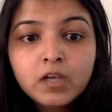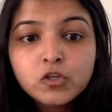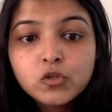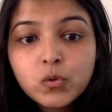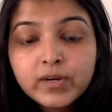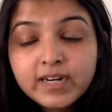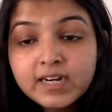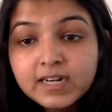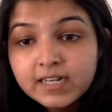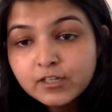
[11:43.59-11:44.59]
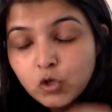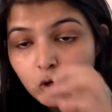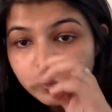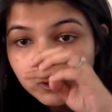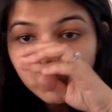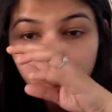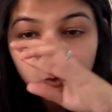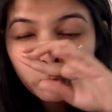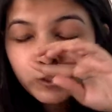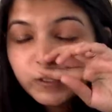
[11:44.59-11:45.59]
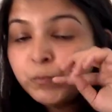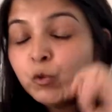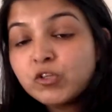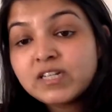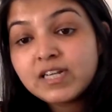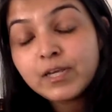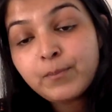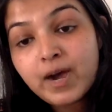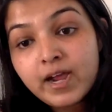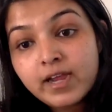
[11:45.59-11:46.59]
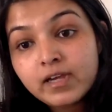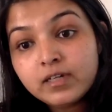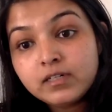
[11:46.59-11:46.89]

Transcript: So guilt is also used mostly by